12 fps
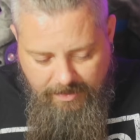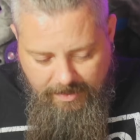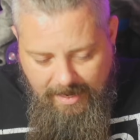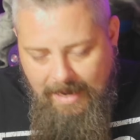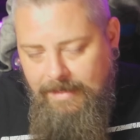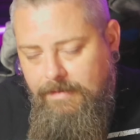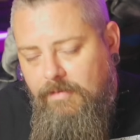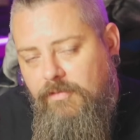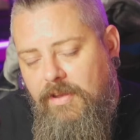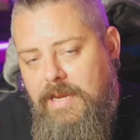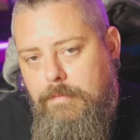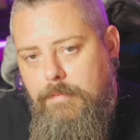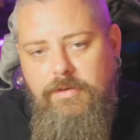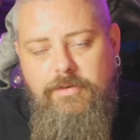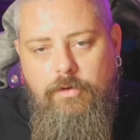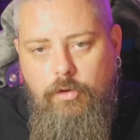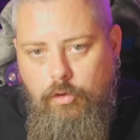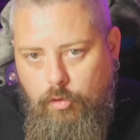They're
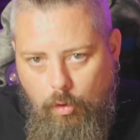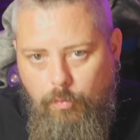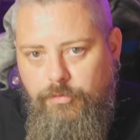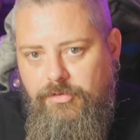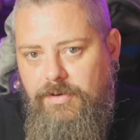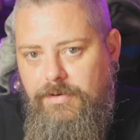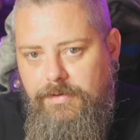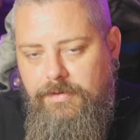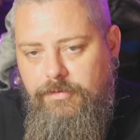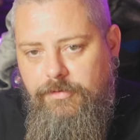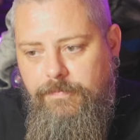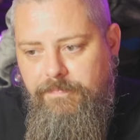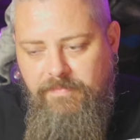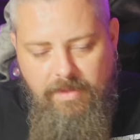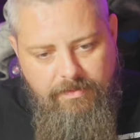entertainment ghost hunters.